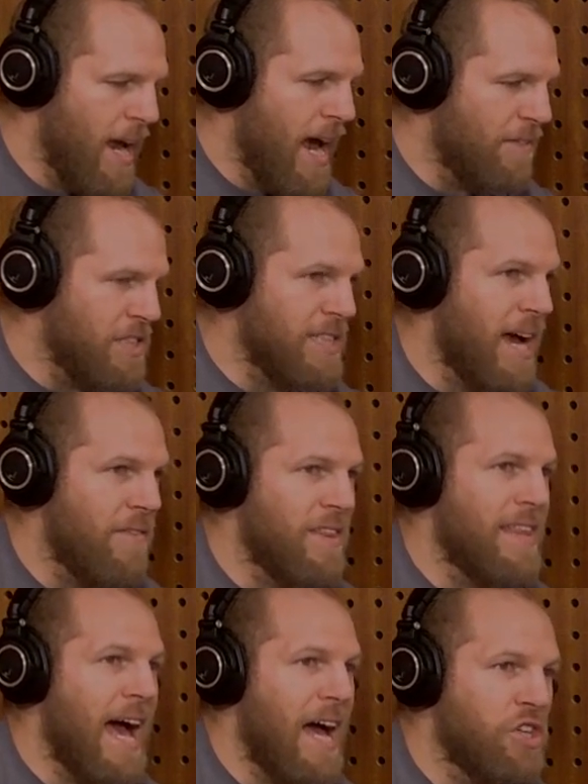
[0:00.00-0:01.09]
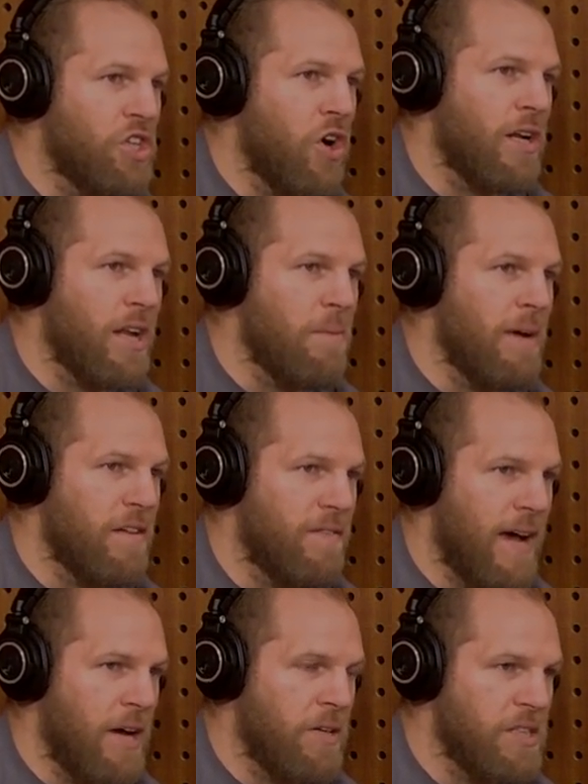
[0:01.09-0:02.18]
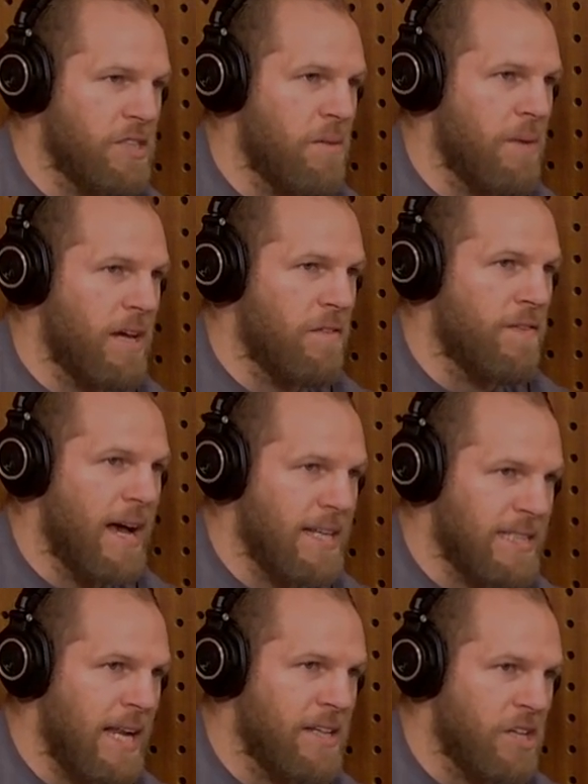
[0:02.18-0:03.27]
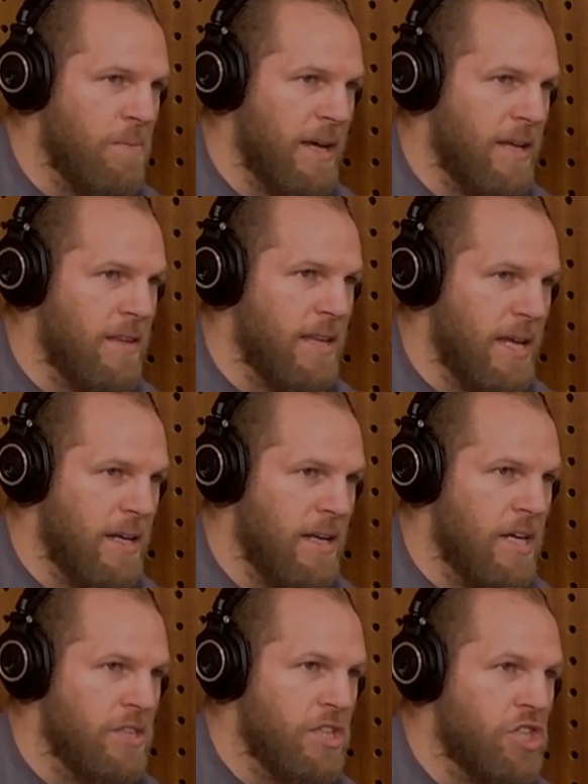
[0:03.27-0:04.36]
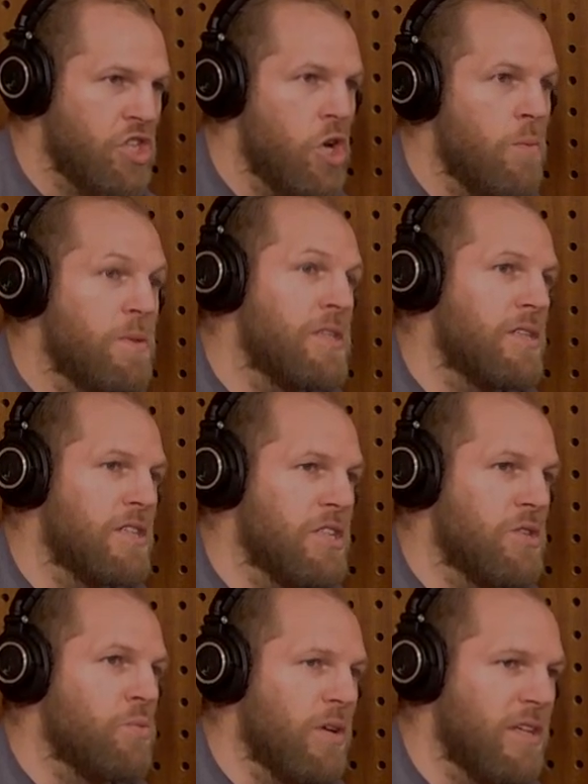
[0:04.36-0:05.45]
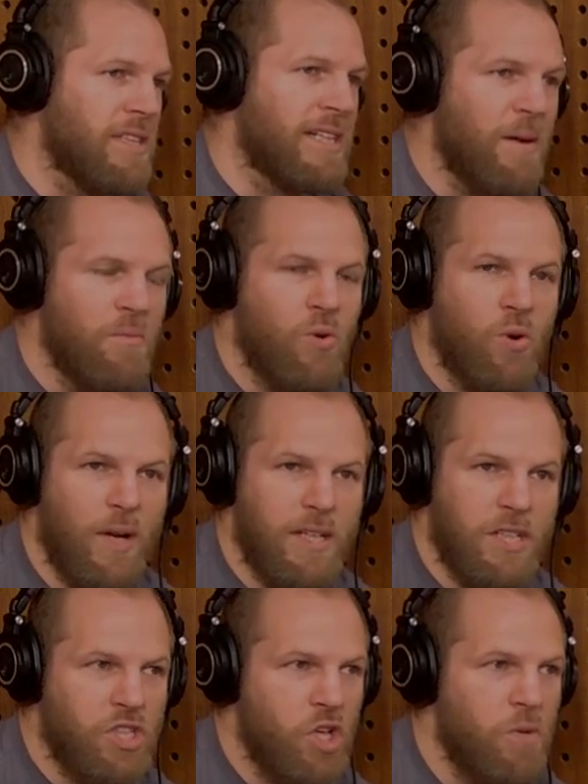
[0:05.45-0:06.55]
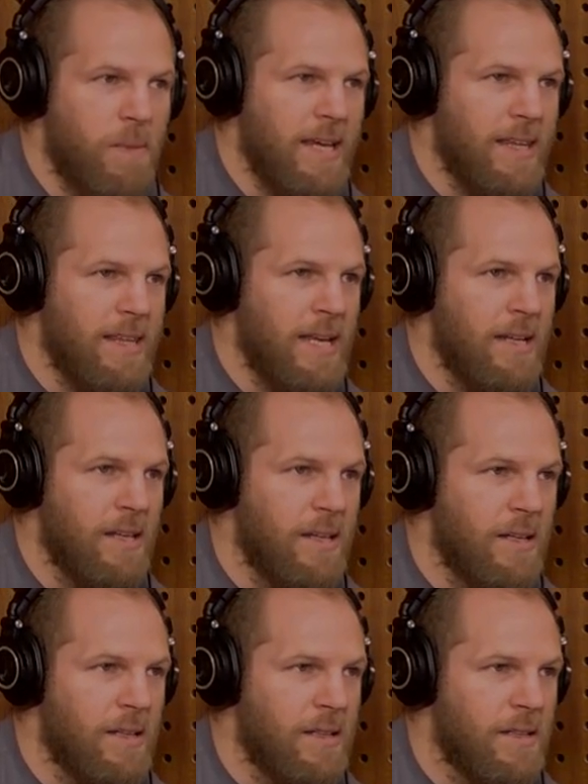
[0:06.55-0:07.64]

We have discovered that chocolate don't make you fat, crisps don't make you fat, salad don't make you thin. Does soups, just because a couple more quickly, does soup make you thin?